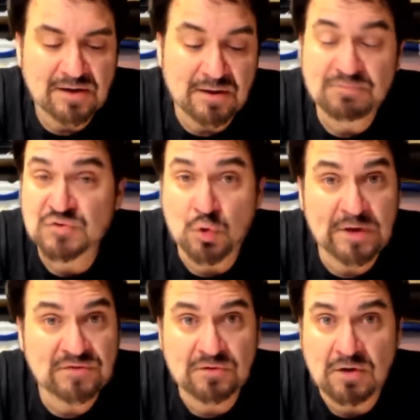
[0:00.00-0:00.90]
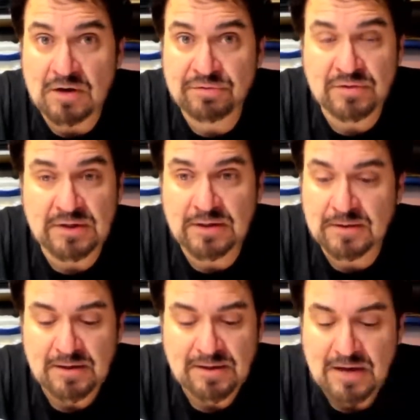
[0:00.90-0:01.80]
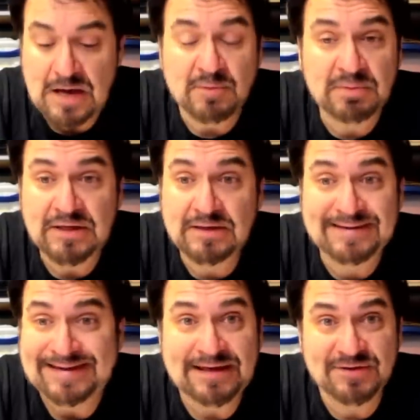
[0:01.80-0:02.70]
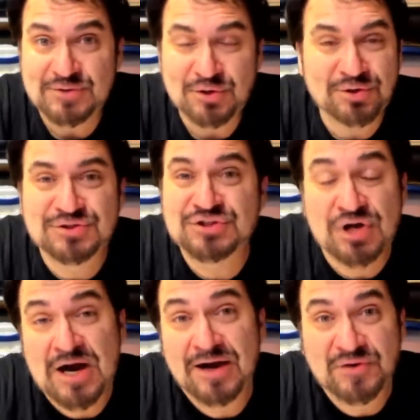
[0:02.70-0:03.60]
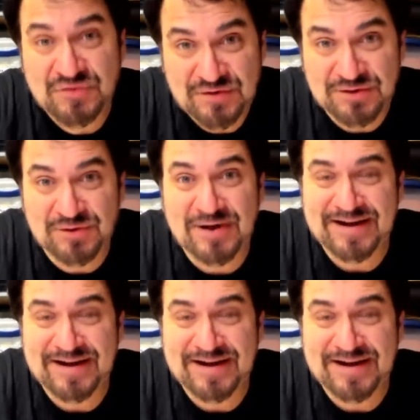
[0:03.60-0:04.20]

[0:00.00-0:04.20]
Um, toys are our thing. I'm a big geek nerd child still,